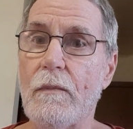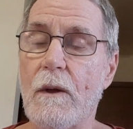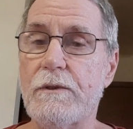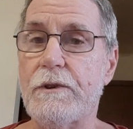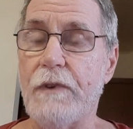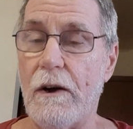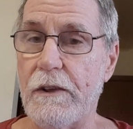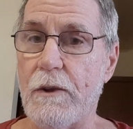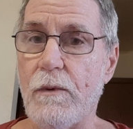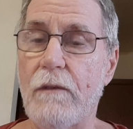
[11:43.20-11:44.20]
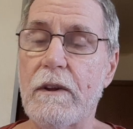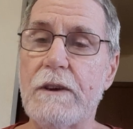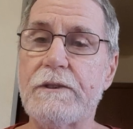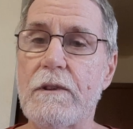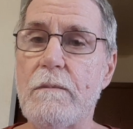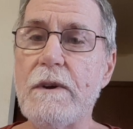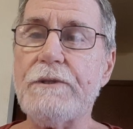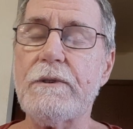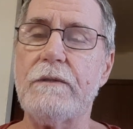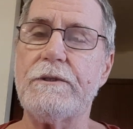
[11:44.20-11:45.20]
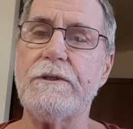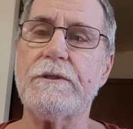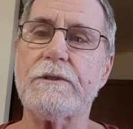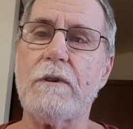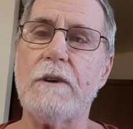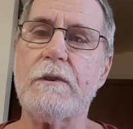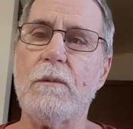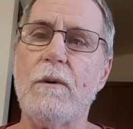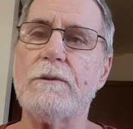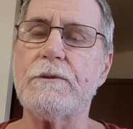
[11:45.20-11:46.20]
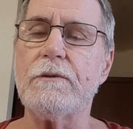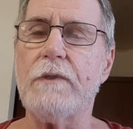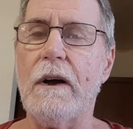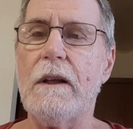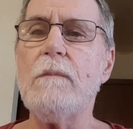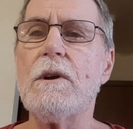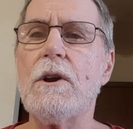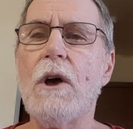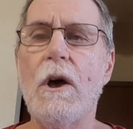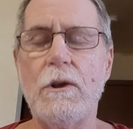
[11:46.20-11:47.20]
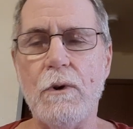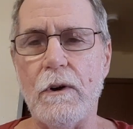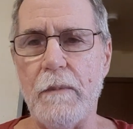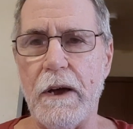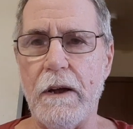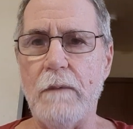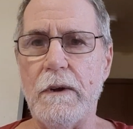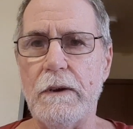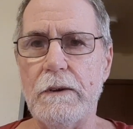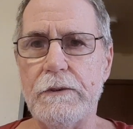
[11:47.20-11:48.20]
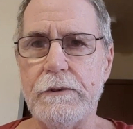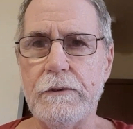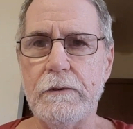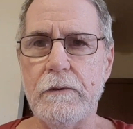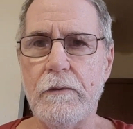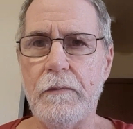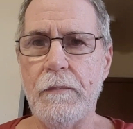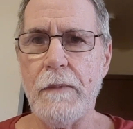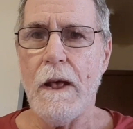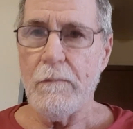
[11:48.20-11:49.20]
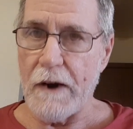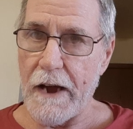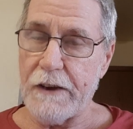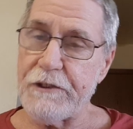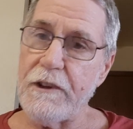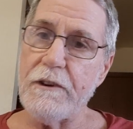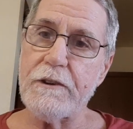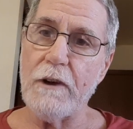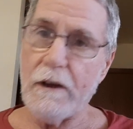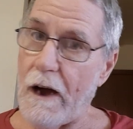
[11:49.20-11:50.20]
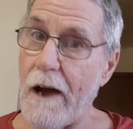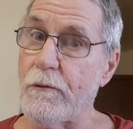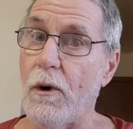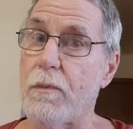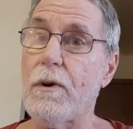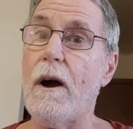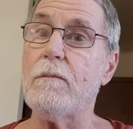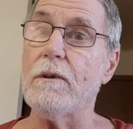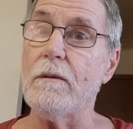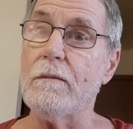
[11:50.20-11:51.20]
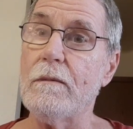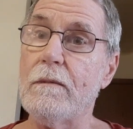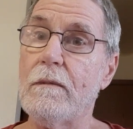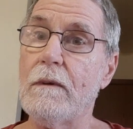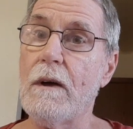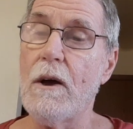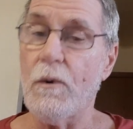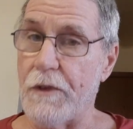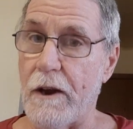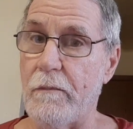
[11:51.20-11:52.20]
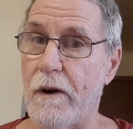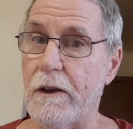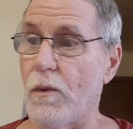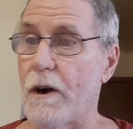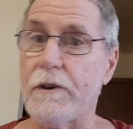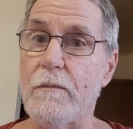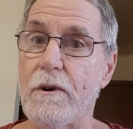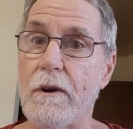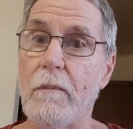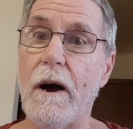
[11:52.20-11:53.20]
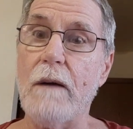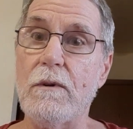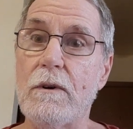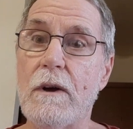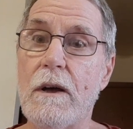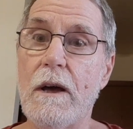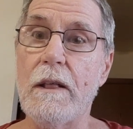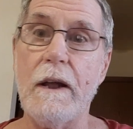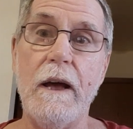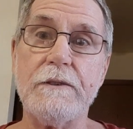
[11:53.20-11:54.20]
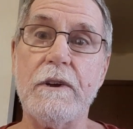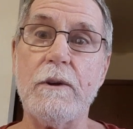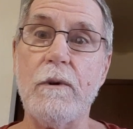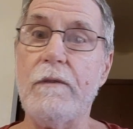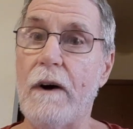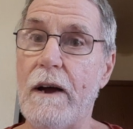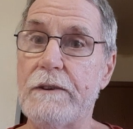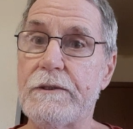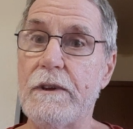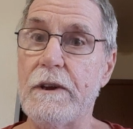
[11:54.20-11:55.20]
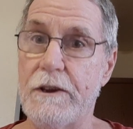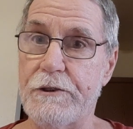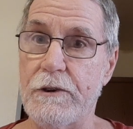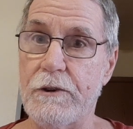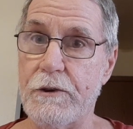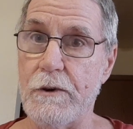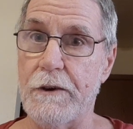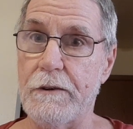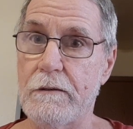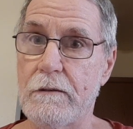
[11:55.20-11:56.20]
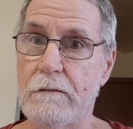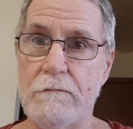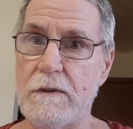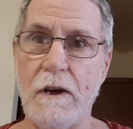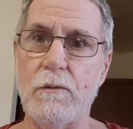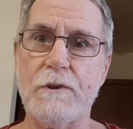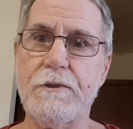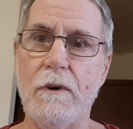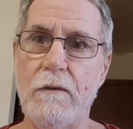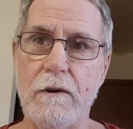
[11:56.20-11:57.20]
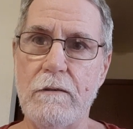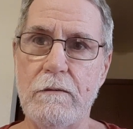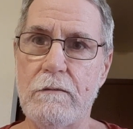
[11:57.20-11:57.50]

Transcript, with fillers: which is found in the revelation of the mystery of Jesus Christ from Romans to Philemon, you're going to make enemies. But I can sit here and tell you, I have no problem with anybody wanting to burn a Bible that has any revised addition to it. None whatsoever.